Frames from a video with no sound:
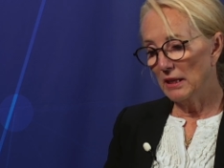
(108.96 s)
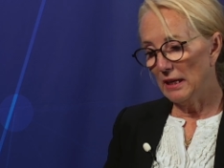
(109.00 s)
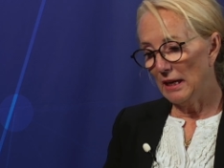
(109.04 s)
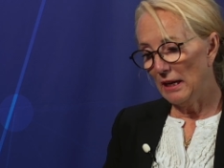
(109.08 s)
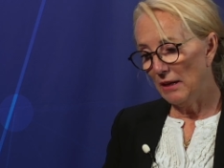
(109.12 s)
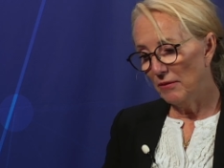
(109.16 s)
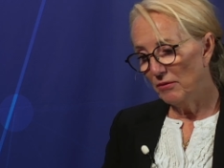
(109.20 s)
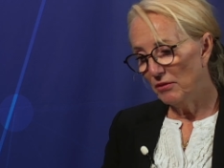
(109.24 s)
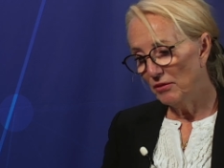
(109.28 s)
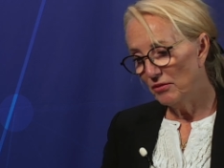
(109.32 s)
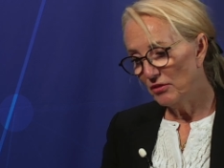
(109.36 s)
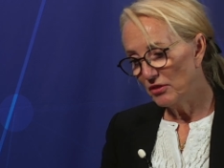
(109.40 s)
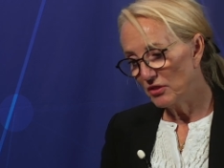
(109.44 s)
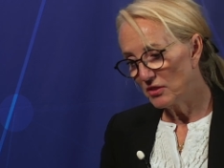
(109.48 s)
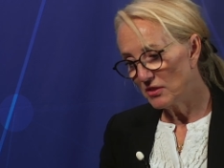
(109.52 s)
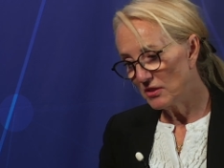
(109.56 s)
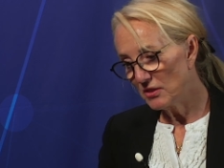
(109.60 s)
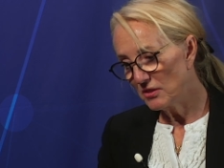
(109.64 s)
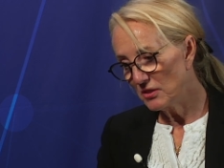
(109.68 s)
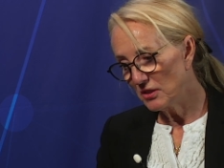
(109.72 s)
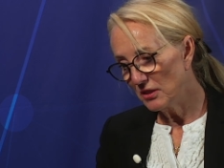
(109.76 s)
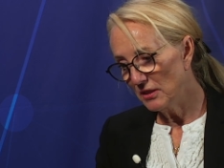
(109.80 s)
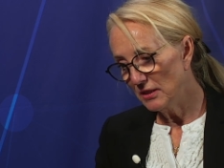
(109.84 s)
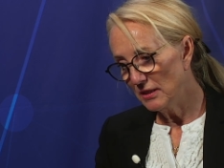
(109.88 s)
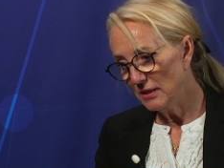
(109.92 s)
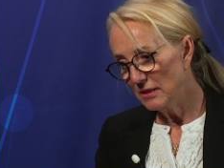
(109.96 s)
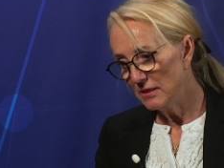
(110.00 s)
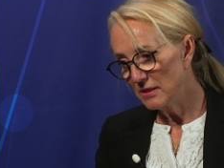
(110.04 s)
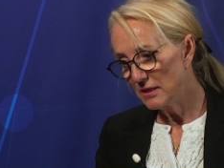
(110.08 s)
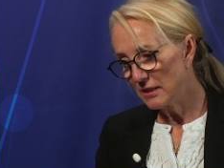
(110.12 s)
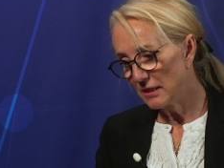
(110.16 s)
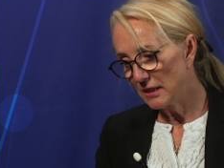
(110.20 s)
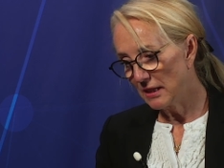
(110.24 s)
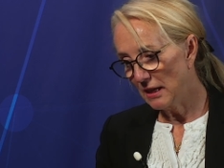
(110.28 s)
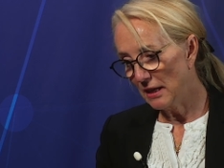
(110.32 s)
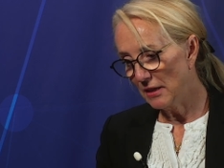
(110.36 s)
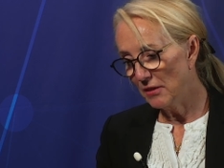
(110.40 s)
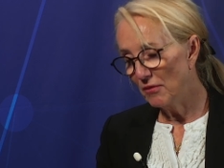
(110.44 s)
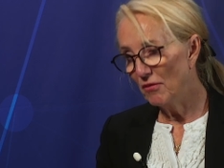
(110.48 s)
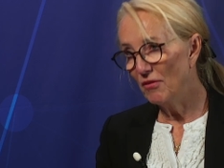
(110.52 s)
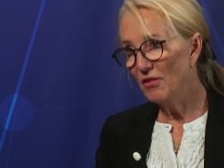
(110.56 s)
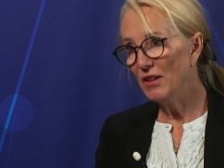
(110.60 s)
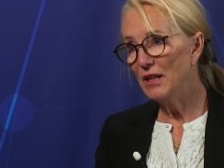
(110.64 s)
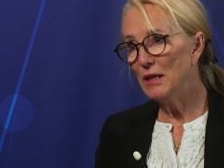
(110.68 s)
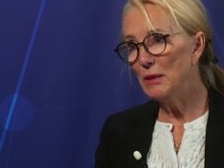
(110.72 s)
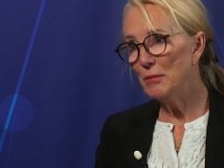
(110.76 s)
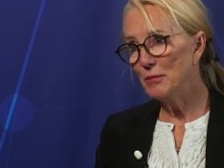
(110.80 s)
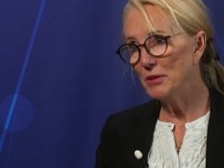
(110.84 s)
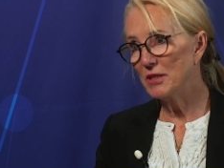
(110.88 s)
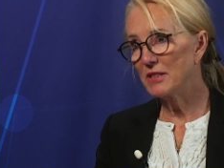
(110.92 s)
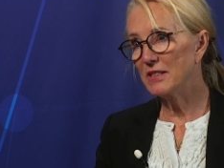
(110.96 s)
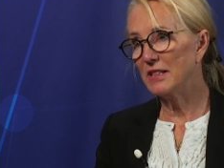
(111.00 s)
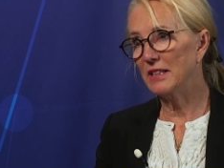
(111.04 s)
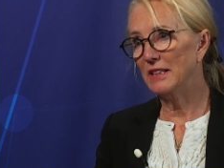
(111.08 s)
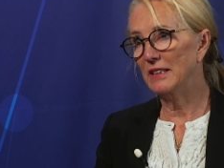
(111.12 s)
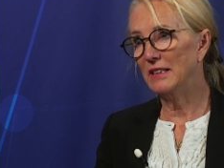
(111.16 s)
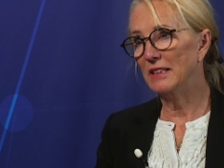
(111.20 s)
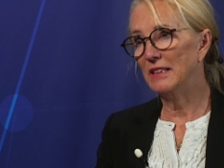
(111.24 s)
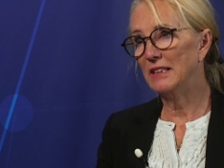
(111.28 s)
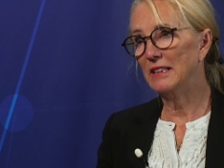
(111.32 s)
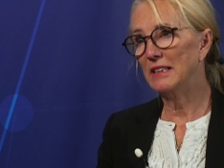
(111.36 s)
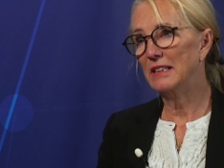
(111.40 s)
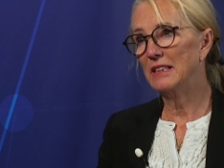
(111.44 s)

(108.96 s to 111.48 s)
every physician is kind of limiting